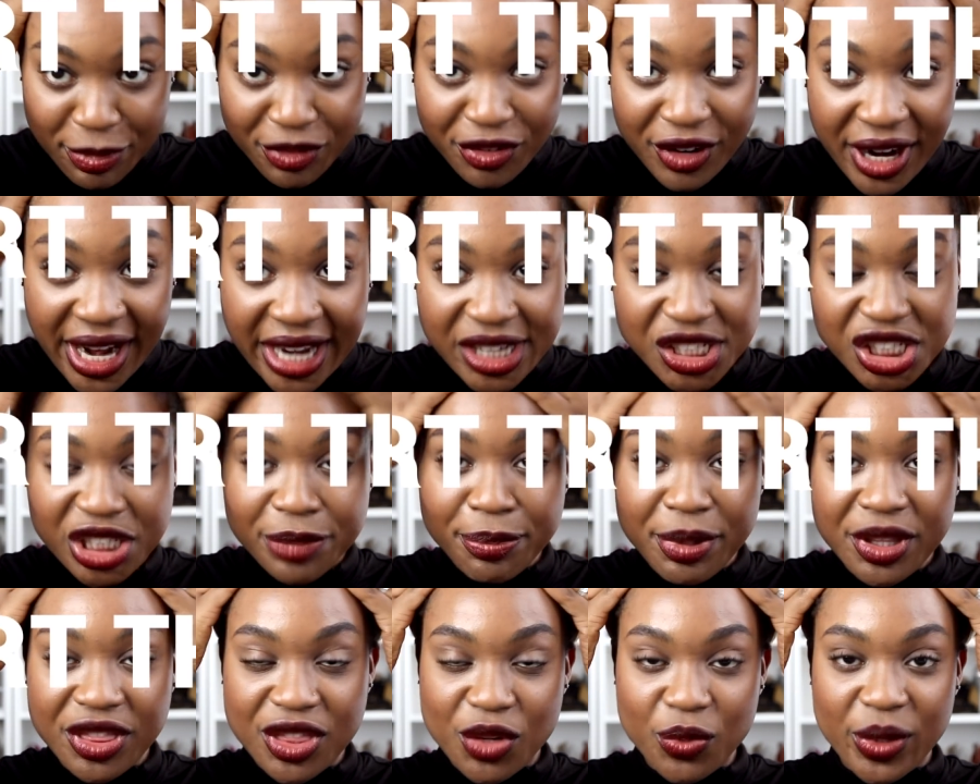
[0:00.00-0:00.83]
before I actually
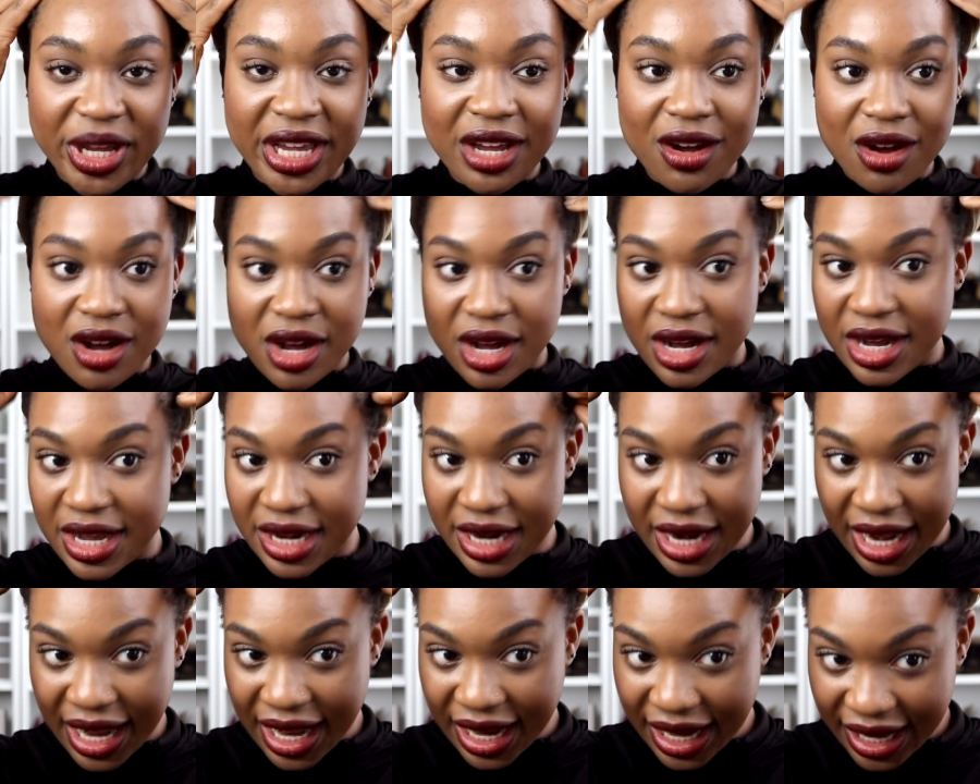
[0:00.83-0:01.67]
put the wig
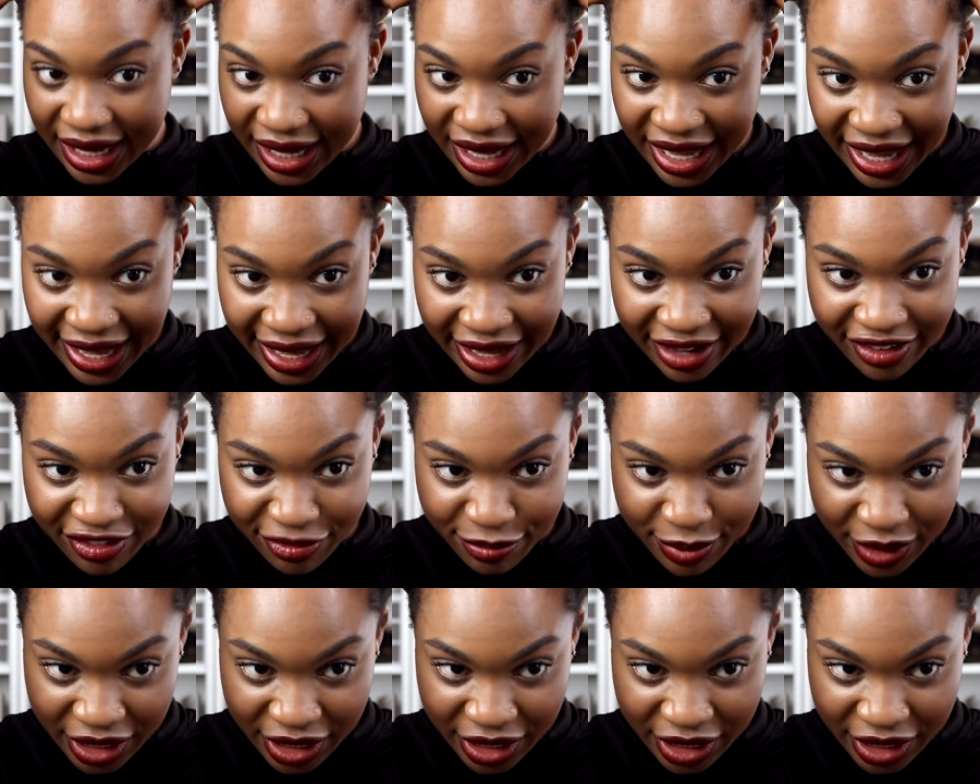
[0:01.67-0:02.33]
on, I have